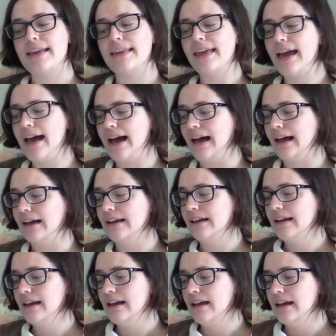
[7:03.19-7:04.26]
Yeah.
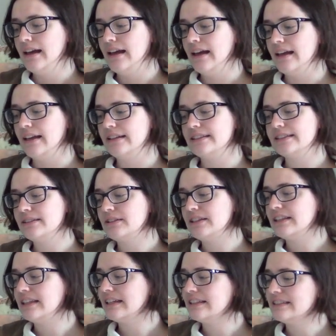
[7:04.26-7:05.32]
It's some
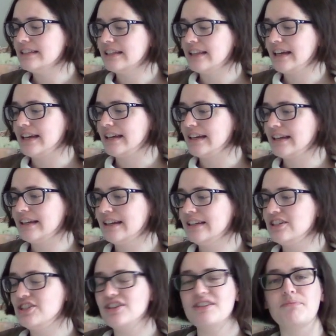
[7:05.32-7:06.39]
of the things that, like, it
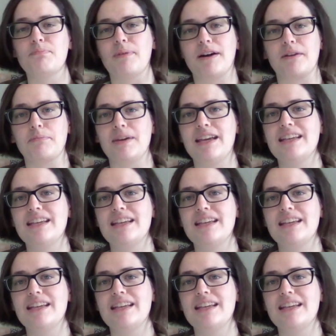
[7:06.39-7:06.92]
shouldn't bug me.